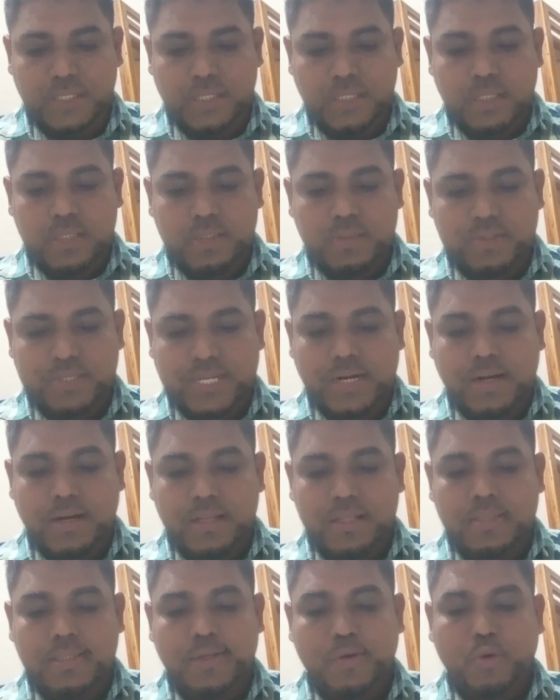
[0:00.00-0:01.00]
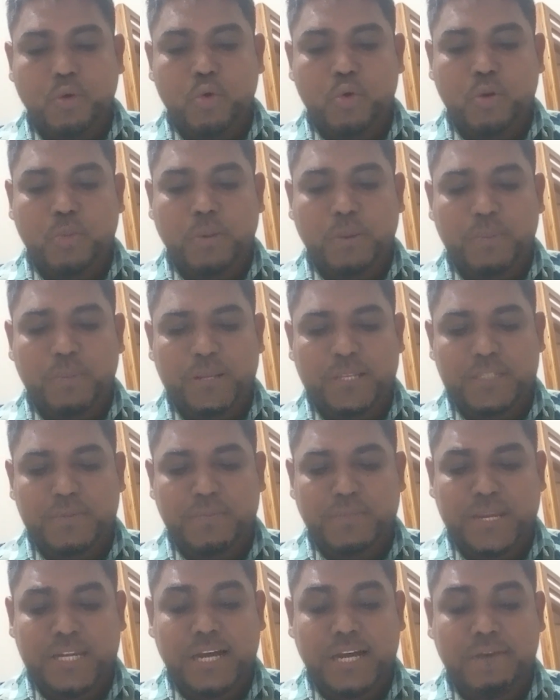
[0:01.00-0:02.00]
Generally, the Court of Appeal is
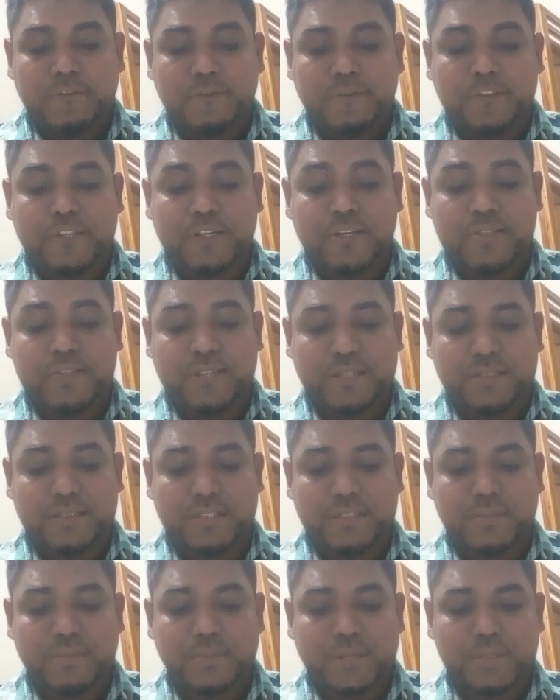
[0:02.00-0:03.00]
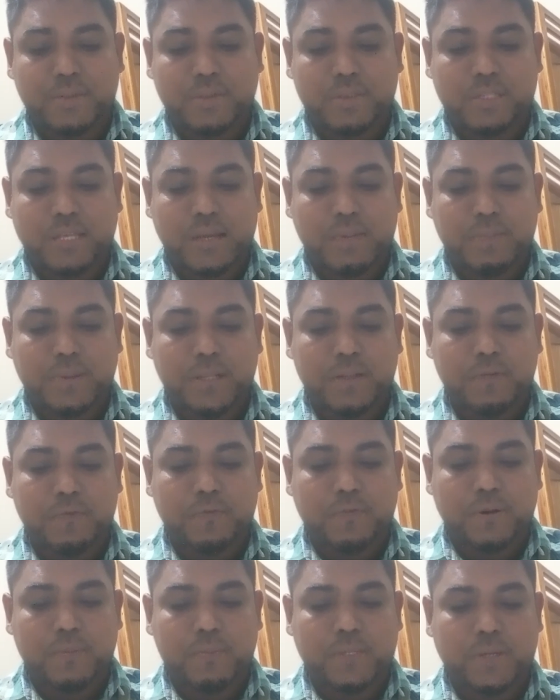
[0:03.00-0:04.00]
made up of three judges, but on the appeal
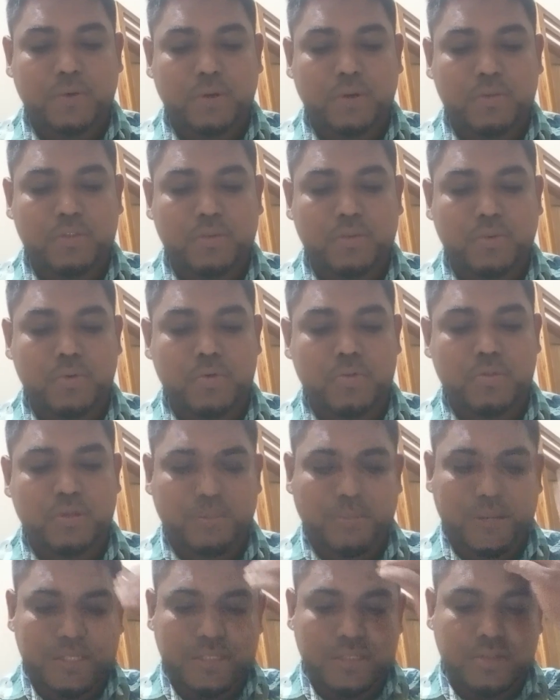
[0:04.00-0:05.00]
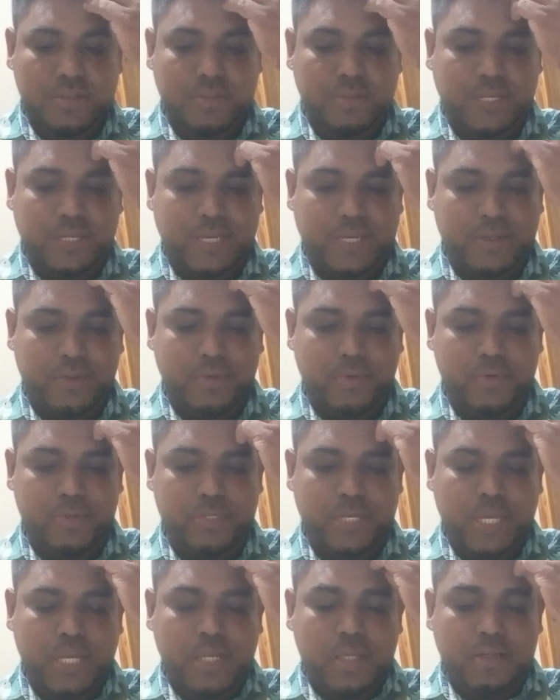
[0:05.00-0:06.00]
from the county courts or masters of the high courts
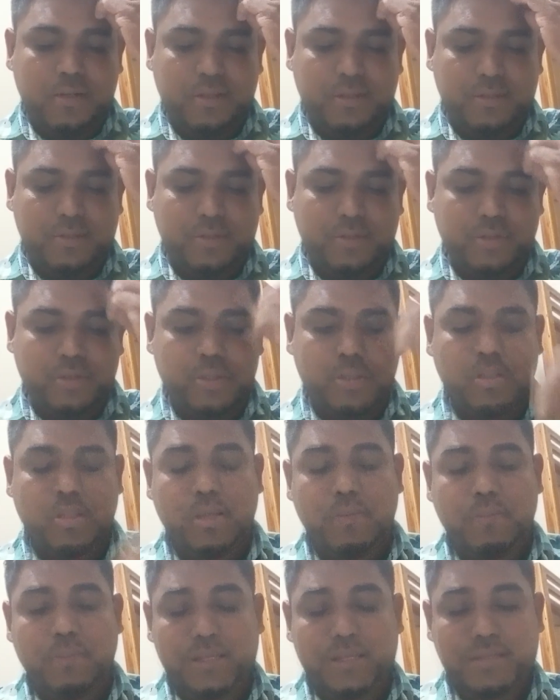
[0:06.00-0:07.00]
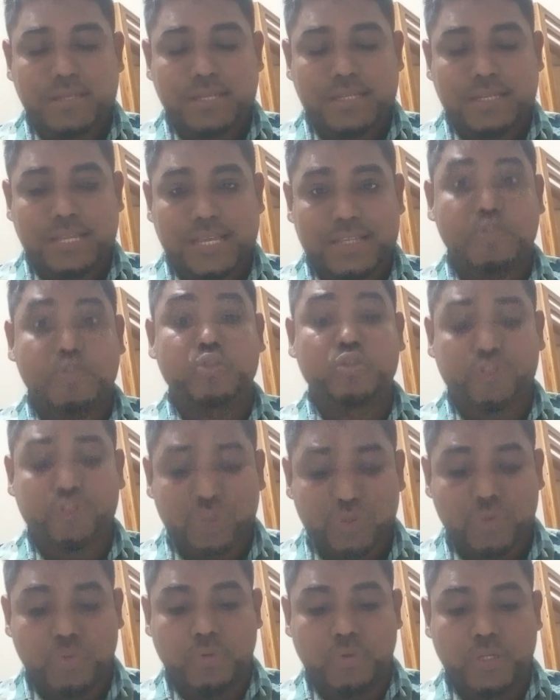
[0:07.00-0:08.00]
decision, they may sit as
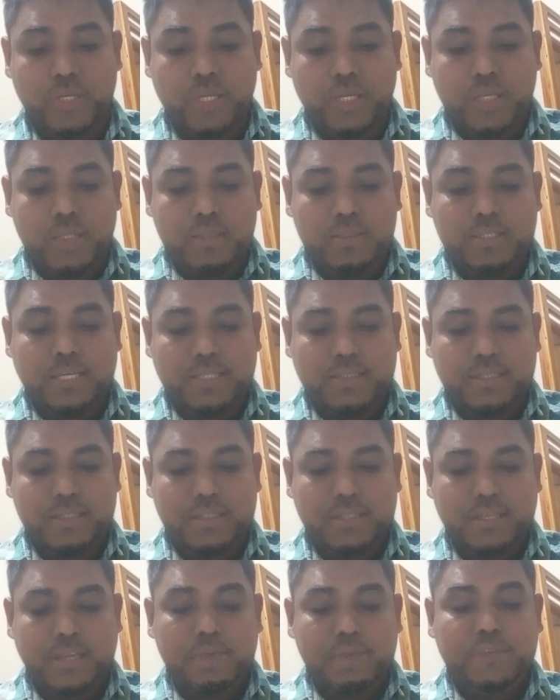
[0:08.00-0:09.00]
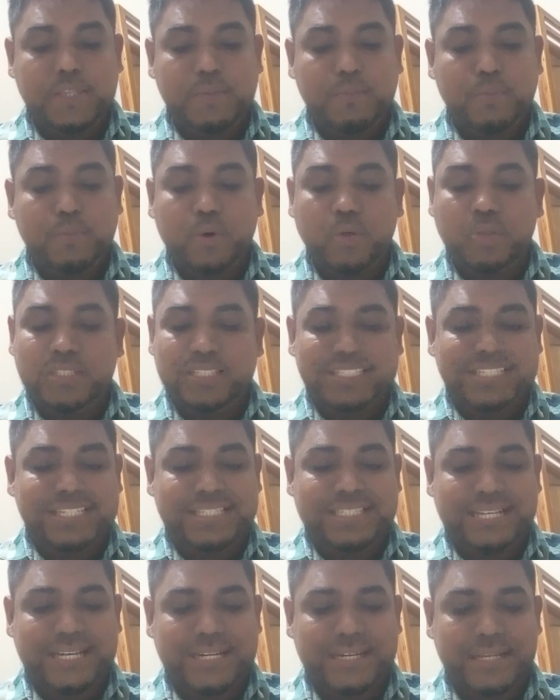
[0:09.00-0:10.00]
two judges. If they both
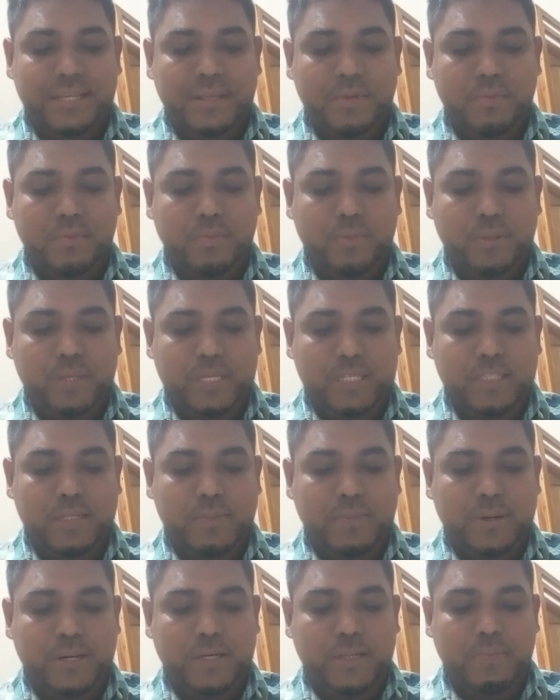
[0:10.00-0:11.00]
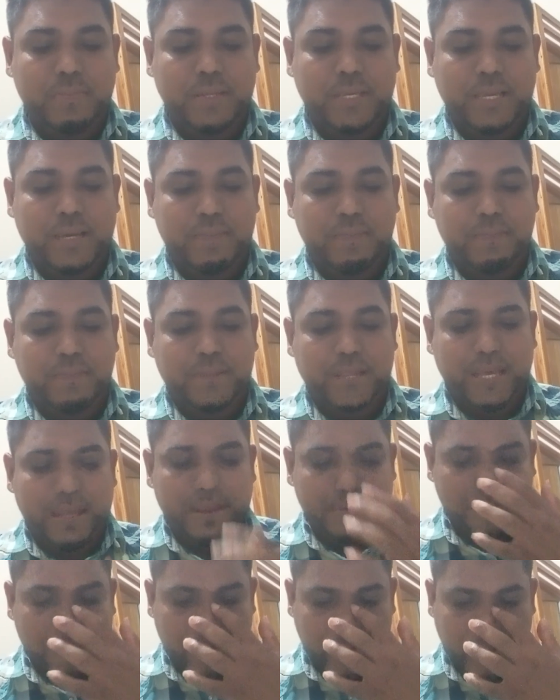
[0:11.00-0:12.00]
disagree, either party may apply
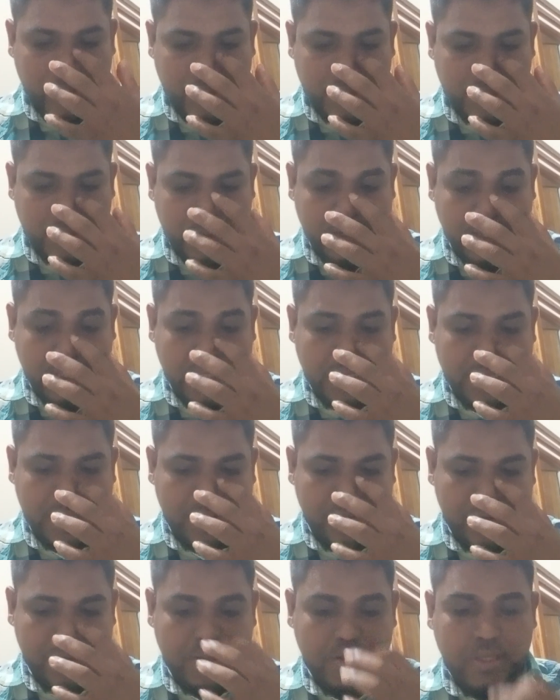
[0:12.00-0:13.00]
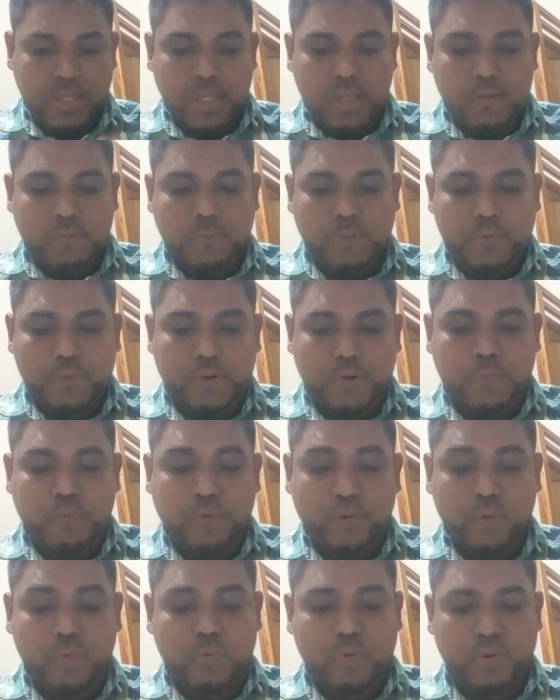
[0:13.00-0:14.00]
for a rehearing before a
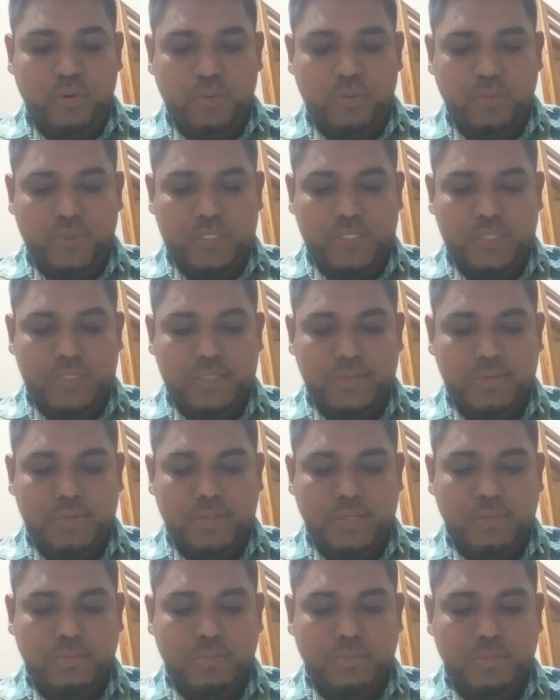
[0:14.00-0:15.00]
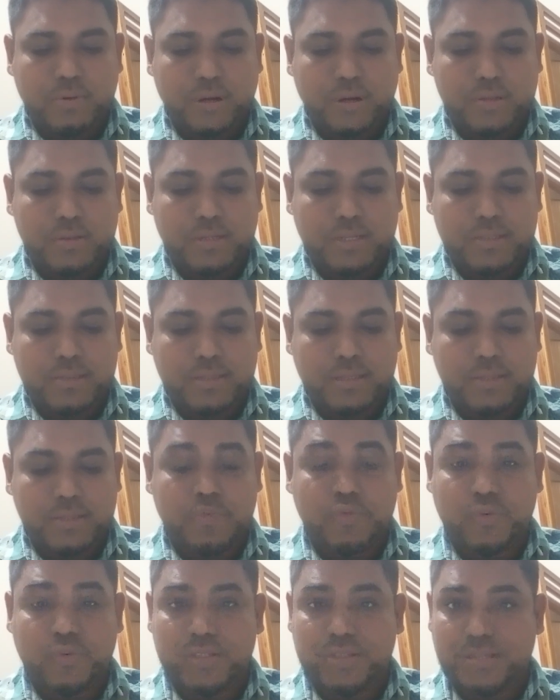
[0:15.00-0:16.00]
full court, which is usually not less than
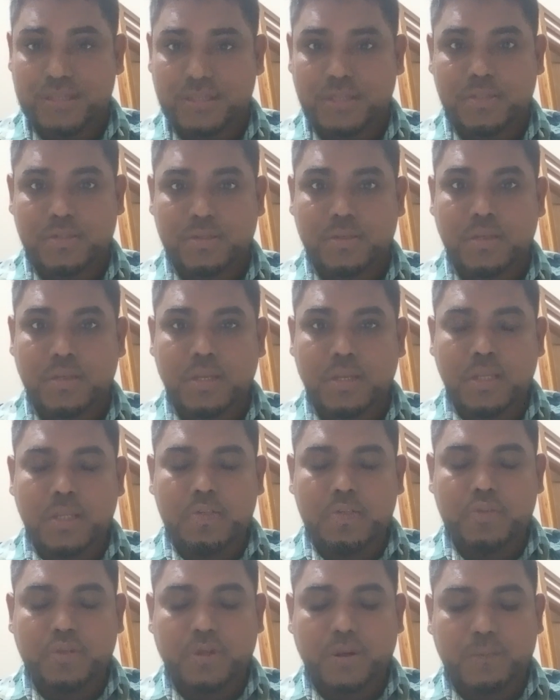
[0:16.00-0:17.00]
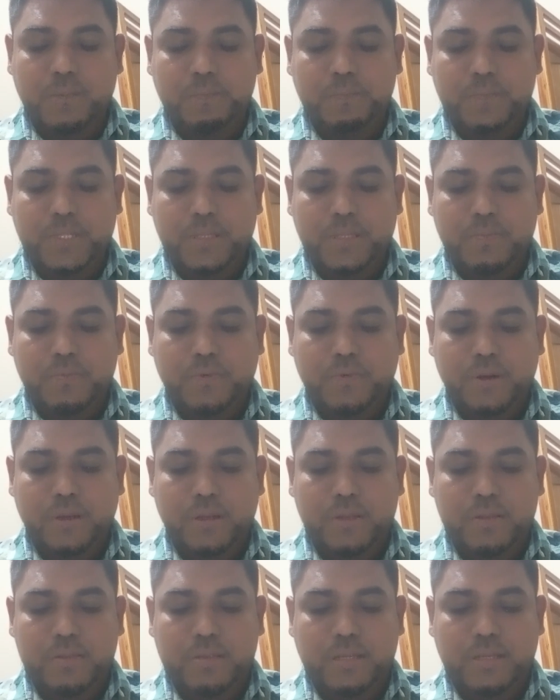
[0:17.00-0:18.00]
three judges. So, for
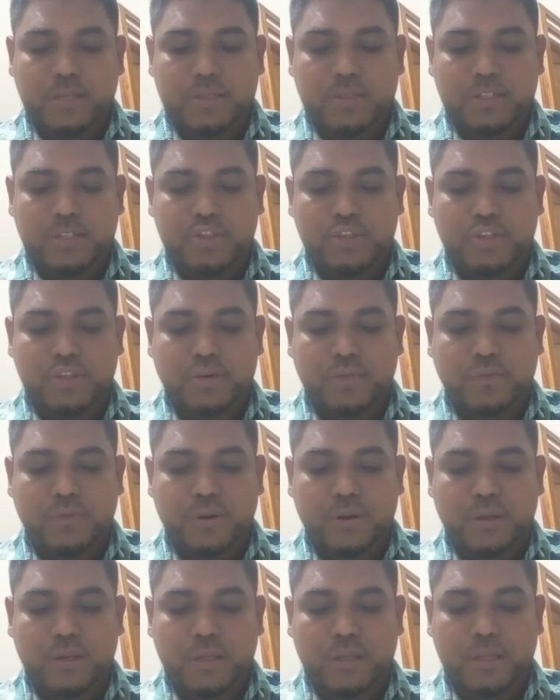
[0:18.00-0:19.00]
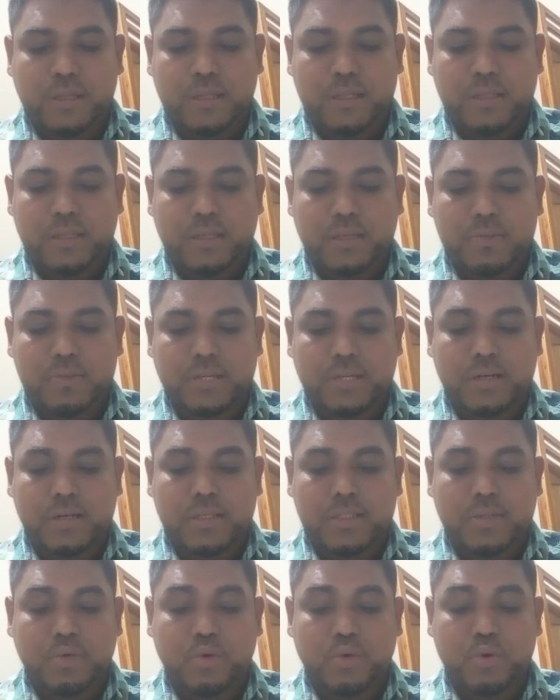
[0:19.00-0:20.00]
a decision in the generally
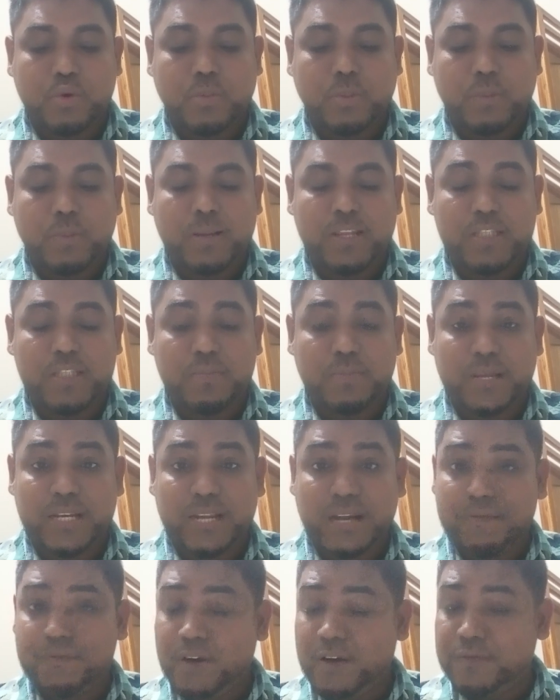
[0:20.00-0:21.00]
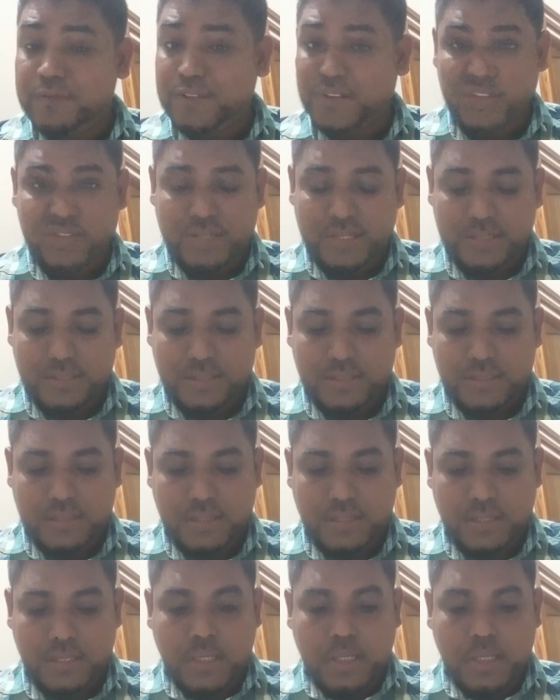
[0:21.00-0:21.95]
the Court of Appeal is made up of three judges.